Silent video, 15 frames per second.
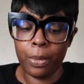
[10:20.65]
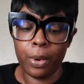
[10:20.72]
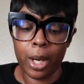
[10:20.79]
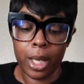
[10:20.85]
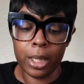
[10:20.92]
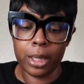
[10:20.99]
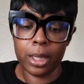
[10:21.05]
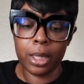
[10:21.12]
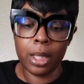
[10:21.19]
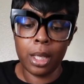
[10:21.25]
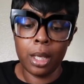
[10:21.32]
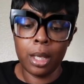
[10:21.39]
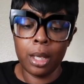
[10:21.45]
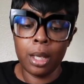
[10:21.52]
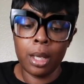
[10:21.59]
Brats.
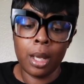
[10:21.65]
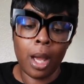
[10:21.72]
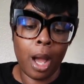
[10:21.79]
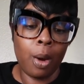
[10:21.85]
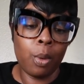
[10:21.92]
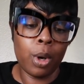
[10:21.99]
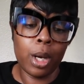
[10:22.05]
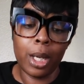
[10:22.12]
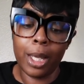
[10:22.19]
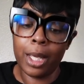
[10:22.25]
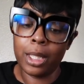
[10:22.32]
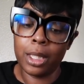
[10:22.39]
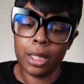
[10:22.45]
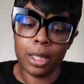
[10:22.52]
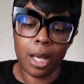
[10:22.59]
I wear her
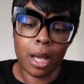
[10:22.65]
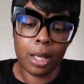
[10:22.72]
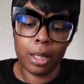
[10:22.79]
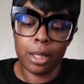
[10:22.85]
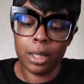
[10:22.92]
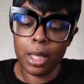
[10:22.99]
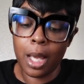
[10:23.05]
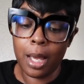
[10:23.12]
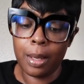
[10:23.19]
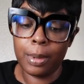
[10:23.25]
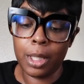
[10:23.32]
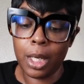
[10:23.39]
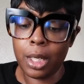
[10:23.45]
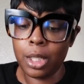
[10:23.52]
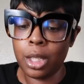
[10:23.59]
lashes all the time.
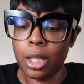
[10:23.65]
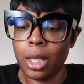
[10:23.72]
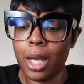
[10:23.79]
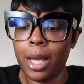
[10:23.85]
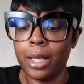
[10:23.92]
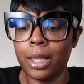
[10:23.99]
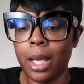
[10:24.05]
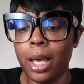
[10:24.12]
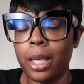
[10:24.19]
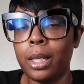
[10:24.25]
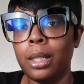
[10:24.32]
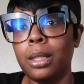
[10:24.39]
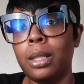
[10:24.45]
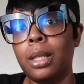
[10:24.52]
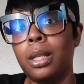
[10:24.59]
But I show you guys how
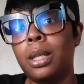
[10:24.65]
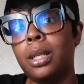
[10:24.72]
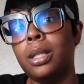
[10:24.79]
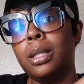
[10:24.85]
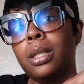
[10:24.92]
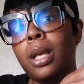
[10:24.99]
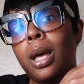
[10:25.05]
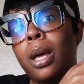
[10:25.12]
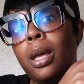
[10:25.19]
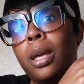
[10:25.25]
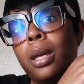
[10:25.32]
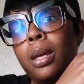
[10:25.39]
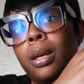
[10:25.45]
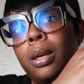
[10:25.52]
it looks in the inside?